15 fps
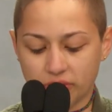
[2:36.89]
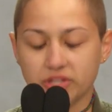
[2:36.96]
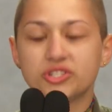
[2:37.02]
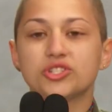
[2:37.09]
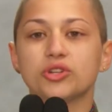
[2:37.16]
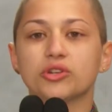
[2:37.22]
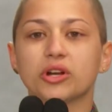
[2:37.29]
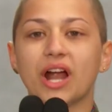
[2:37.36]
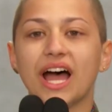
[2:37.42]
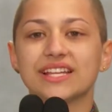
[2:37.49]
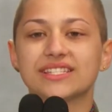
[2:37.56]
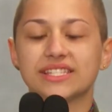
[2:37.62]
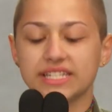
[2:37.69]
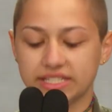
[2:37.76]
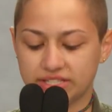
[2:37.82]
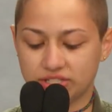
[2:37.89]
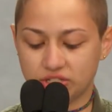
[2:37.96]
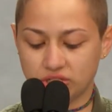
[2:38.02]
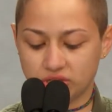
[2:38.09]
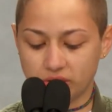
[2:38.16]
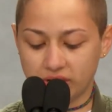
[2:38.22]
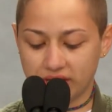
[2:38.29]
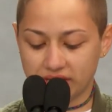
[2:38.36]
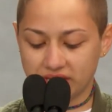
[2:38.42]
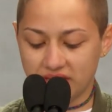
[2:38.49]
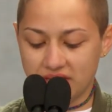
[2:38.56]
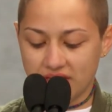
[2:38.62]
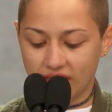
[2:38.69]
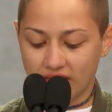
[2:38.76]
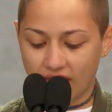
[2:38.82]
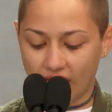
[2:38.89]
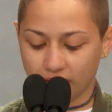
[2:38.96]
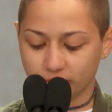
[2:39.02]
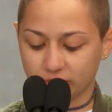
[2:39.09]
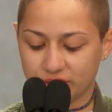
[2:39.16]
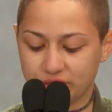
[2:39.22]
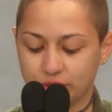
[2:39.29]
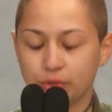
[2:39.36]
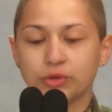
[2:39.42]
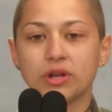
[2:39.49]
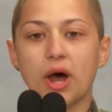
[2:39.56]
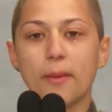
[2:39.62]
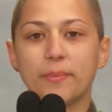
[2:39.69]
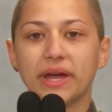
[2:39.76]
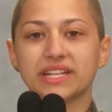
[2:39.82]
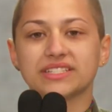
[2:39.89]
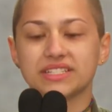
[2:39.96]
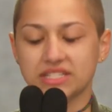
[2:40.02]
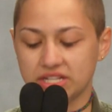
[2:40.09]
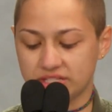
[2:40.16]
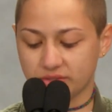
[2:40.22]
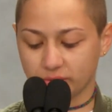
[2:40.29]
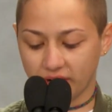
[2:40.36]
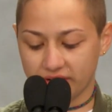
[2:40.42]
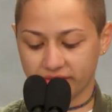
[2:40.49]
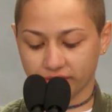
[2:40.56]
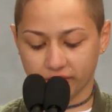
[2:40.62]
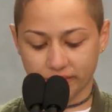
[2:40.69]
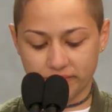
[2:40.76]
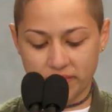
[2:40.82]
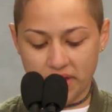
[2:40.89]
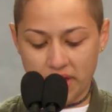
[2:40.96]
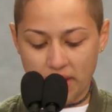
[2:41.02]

The shooter has ceased shooting and will soon abandon his rifle,